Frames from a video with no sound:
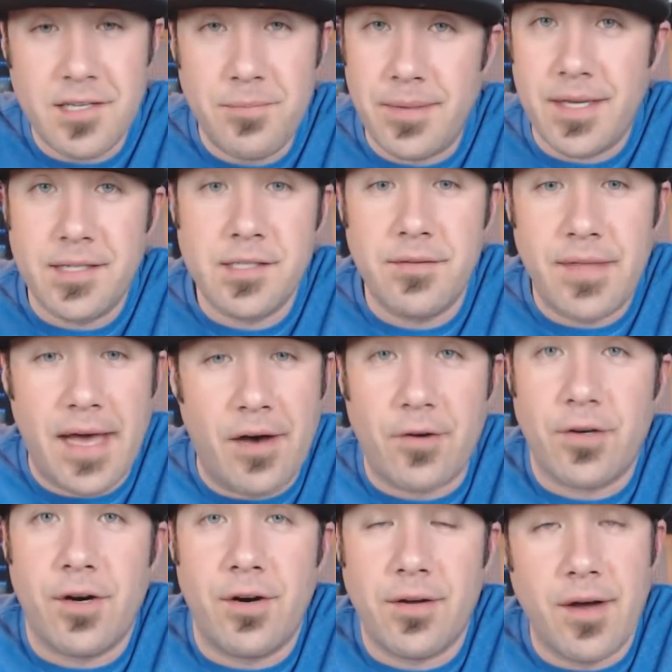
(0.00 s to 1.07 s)
because of the
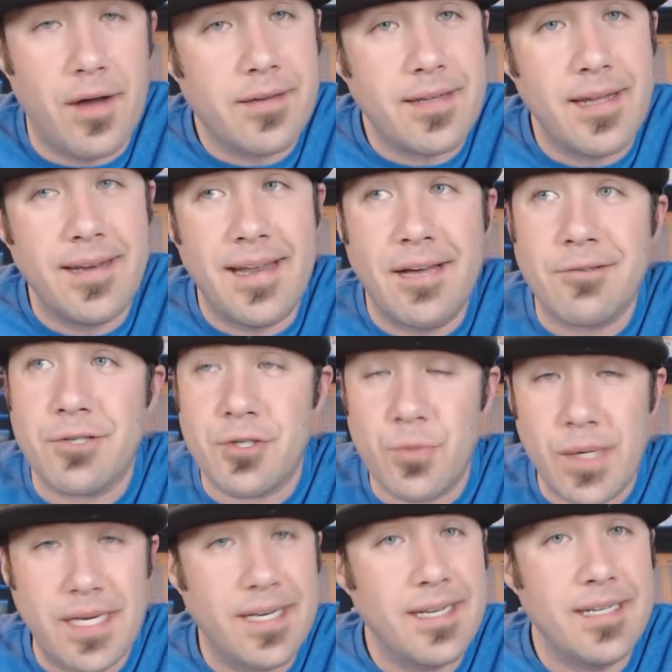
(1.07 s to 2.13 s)
alcohol content and how
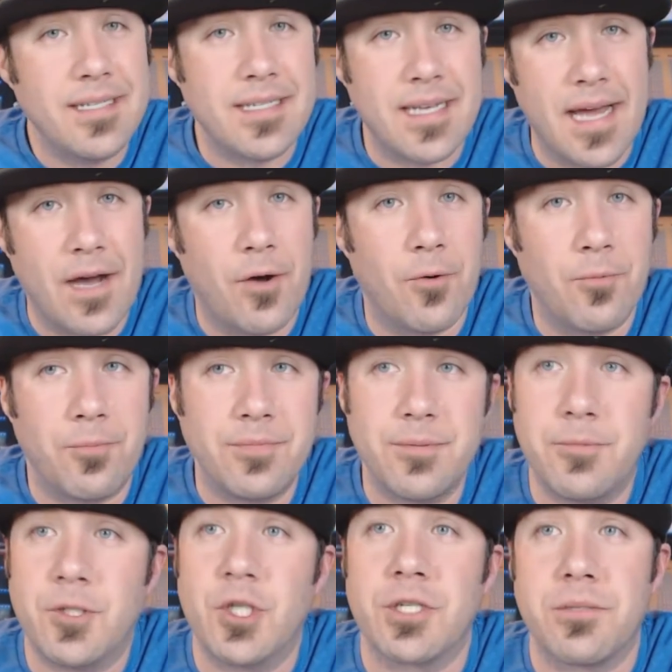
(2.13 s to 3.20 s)
sweet it is and how
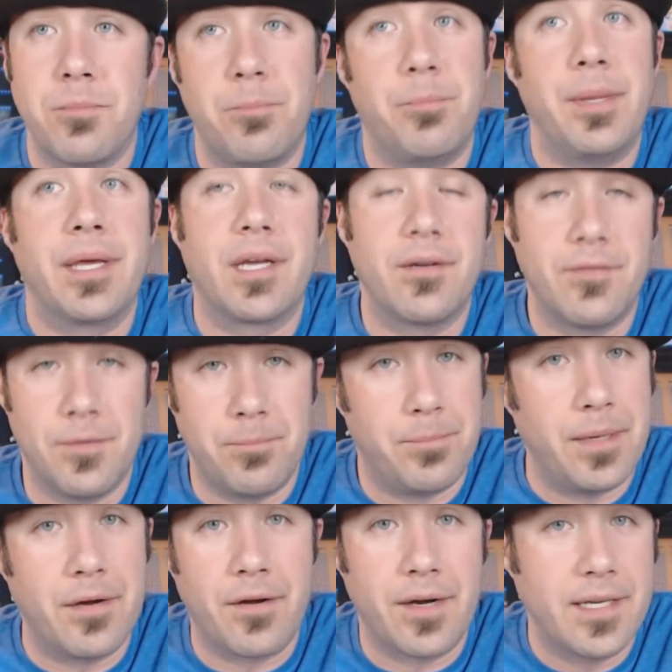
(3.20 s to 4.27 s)
just big of a
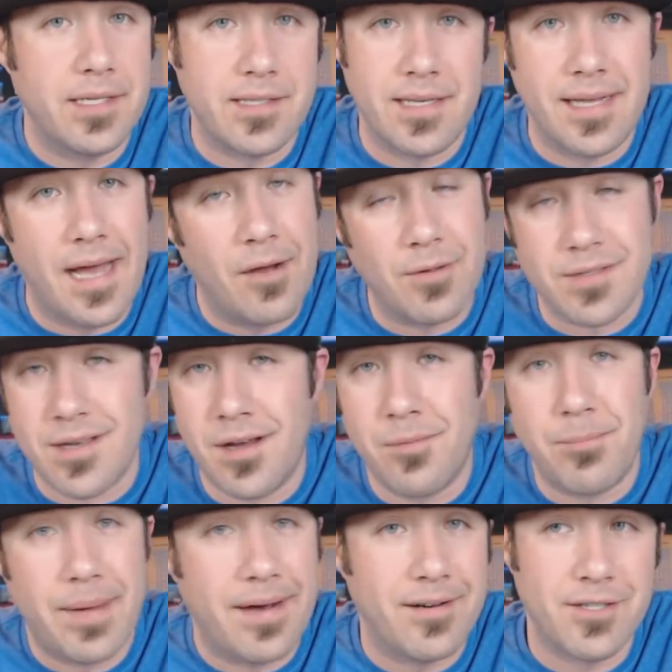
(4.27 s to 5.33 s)
beer it is and how it's
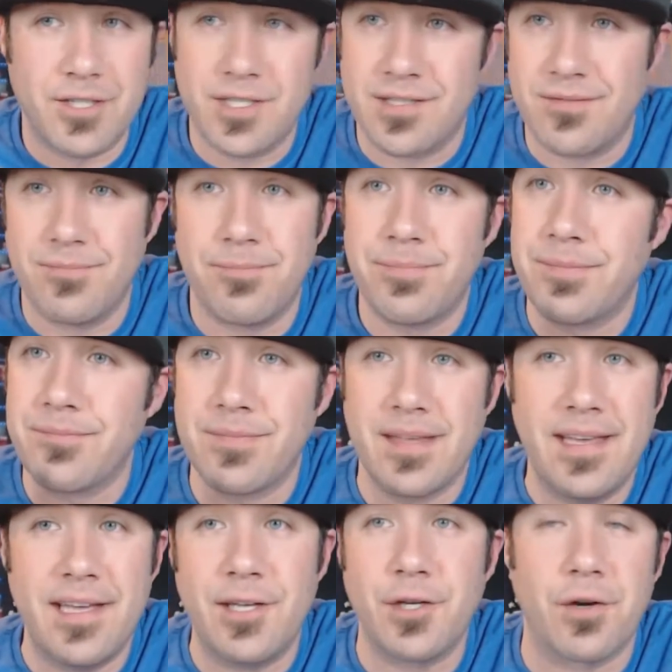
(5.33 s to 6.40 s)
unbalanced, just
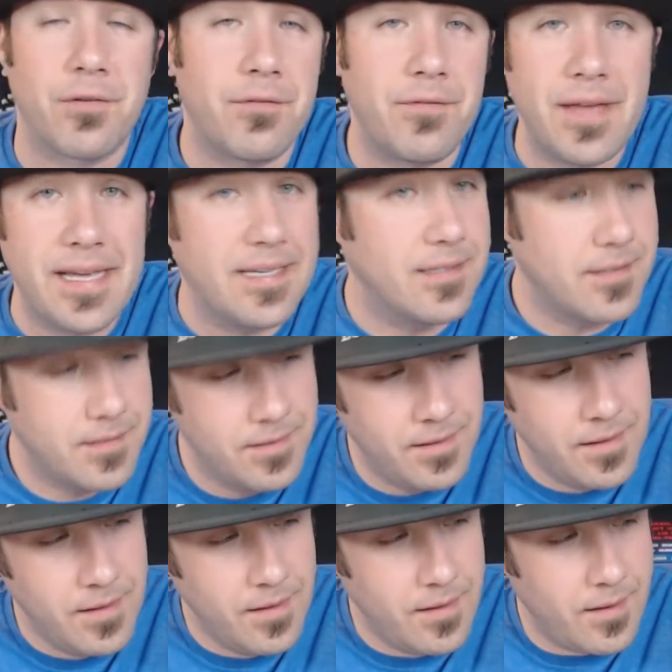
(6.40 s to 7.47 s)
in your face.
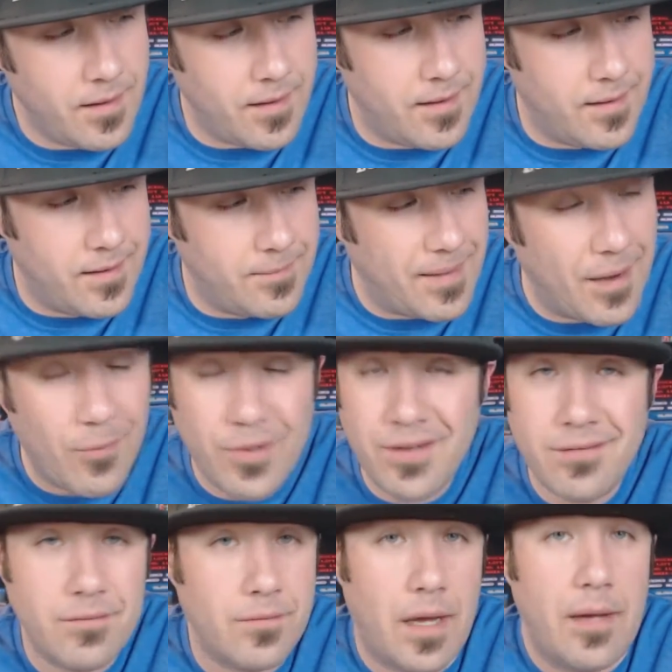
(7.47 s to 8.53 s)
Um, I
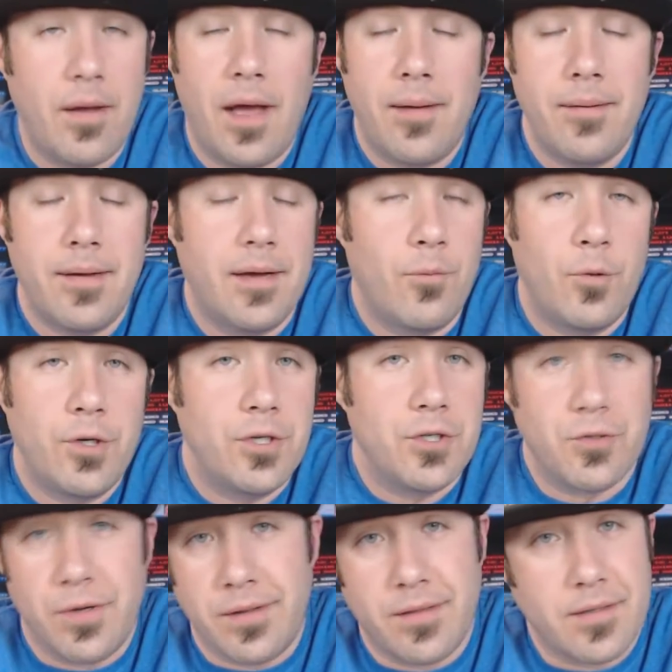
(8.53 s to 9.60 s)
wouldn't I, I, I, wouldn't
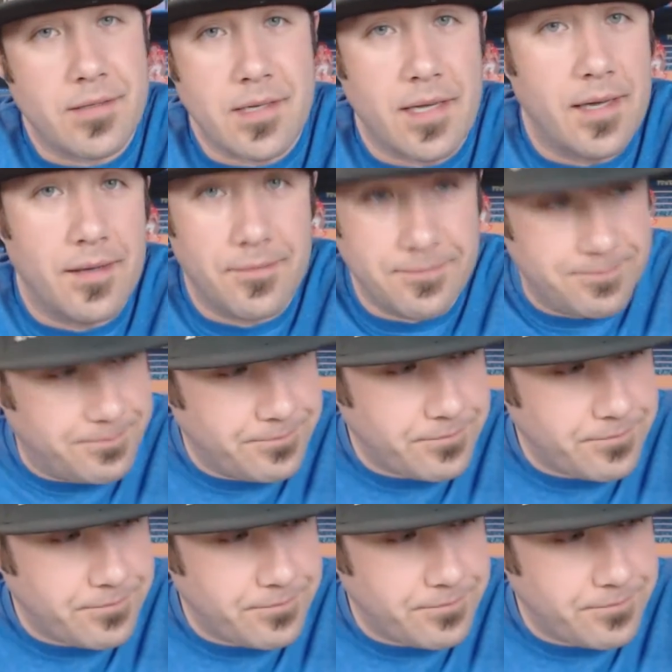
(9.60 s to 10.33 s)
drink this again.